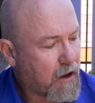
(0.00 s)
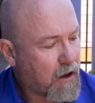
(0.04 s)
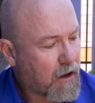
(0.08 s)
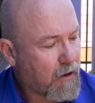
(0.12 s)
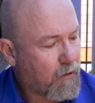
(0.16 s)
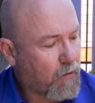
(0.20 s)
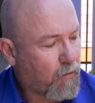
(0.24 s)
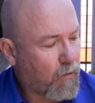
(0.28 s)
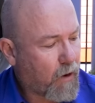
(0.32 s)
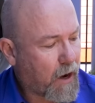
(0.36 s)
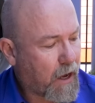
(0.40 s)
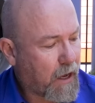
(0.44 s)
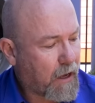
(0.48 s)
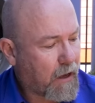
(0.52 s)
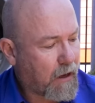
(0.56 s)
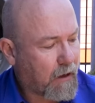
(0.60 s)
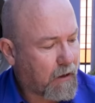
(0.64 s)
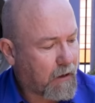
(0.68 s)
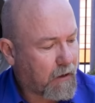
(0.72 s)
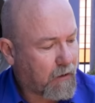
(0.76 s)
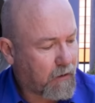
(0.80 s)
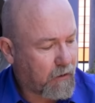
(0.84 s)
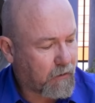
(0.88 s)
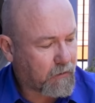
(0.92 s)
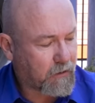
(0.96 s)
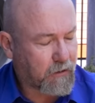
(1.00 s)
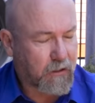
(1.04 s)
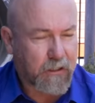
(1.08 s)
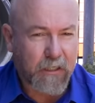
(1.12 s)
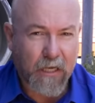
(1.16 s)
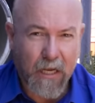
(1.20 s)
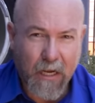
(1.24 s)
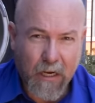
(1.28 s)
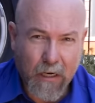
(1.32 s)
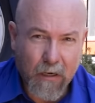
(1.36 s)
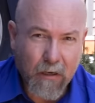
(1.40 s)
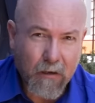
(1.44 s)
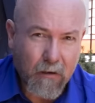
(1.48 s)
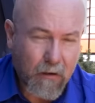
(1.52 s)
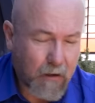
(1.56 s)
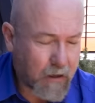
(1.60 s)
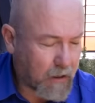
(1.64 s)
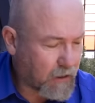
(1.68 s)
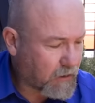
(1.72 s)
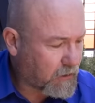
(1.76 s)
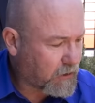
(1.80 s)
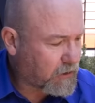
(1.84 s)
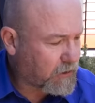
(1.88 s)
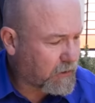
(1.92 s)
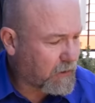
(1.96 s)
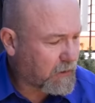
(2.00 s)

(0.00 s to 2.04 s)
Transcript: where I've seen and